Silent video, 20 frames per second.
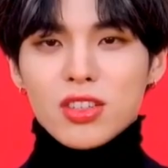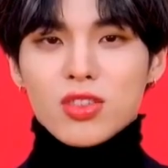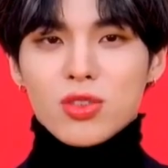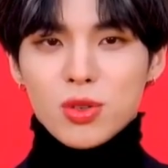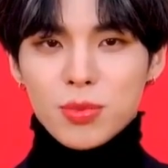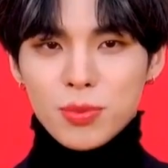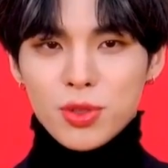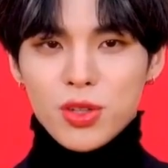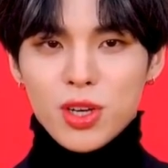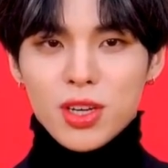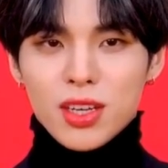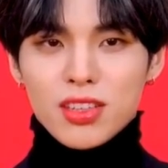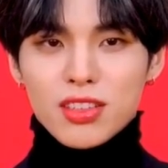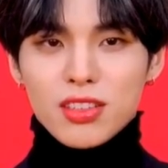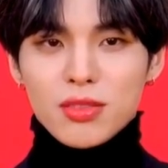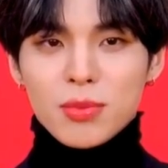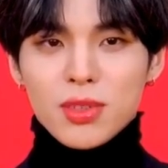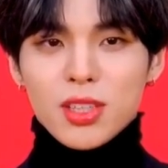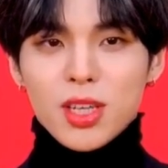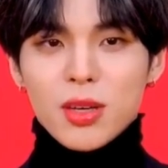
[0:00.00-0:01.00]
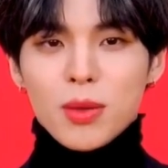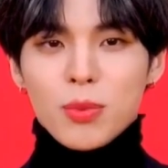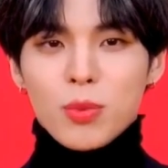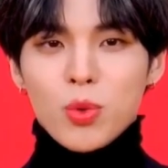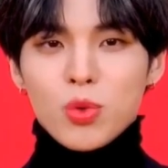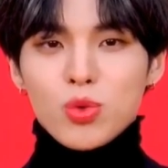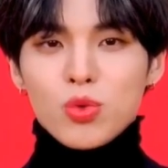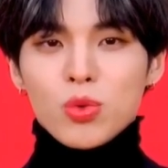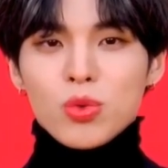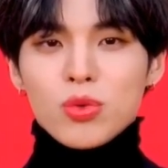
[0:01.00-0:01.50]
It probably learned my
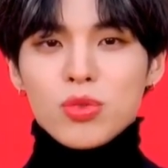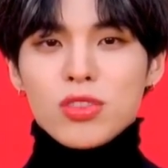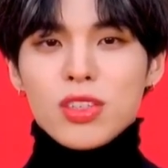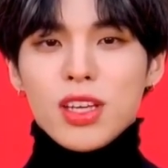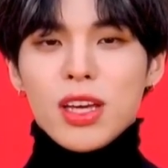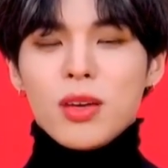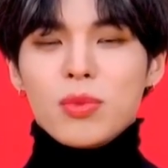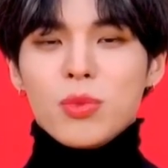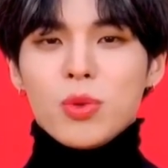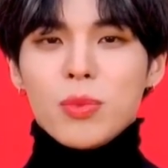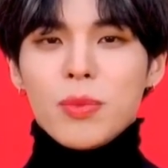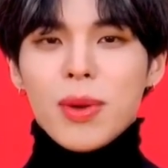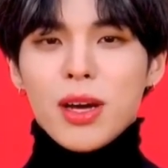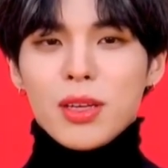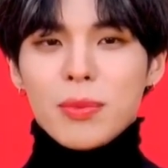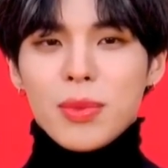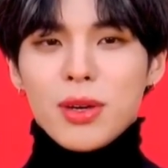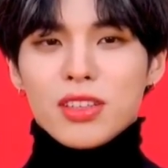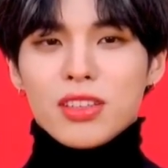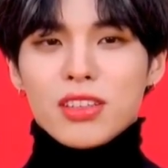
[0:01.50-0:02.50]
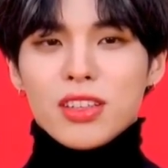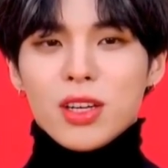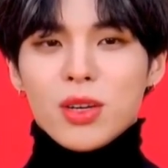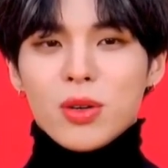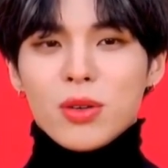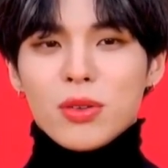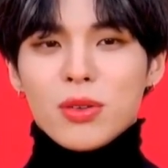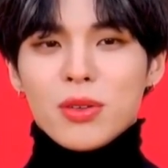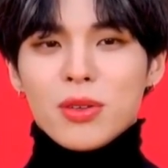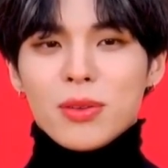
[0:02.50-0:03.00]
voice and my
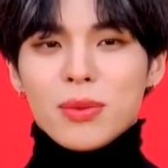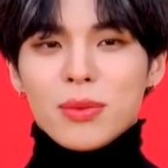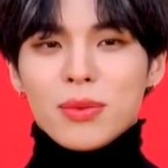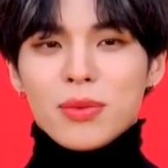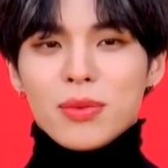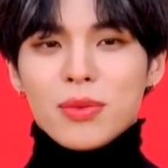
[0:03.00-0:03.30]
expressions."